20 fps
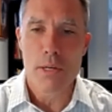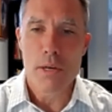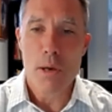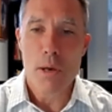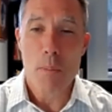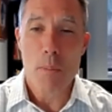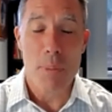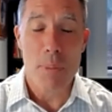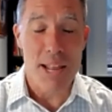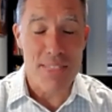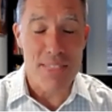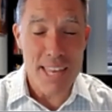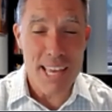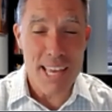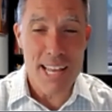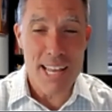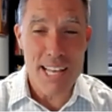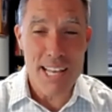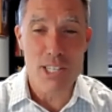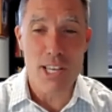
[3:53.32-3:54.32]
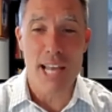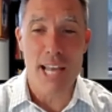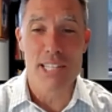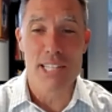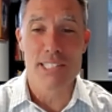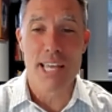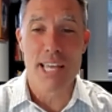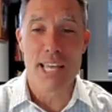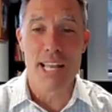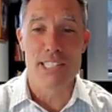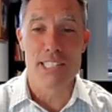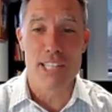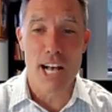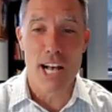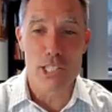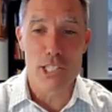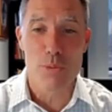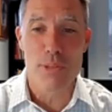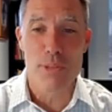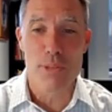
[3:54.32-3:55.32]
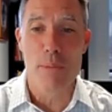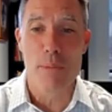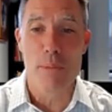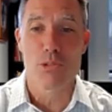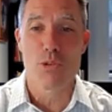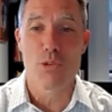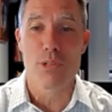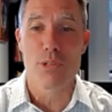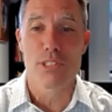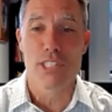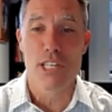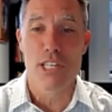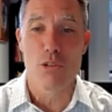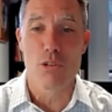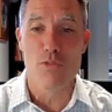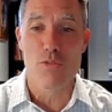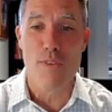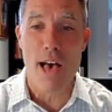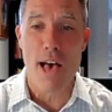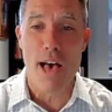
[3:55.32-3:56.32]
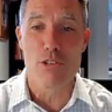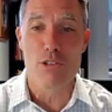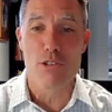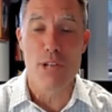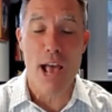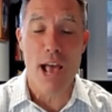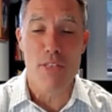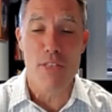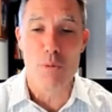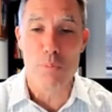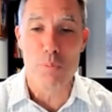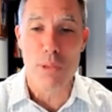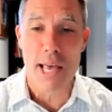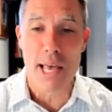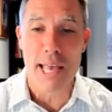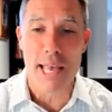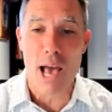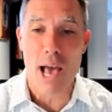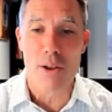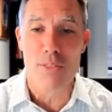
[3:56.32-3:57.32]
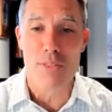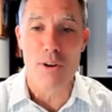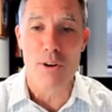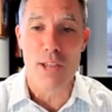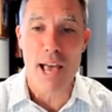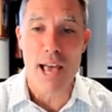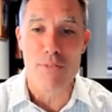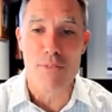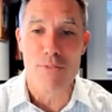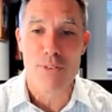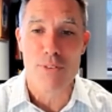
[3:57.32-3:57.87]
But I think it is kind of staying in touch with them so you can see those values and how they're playing out in their life.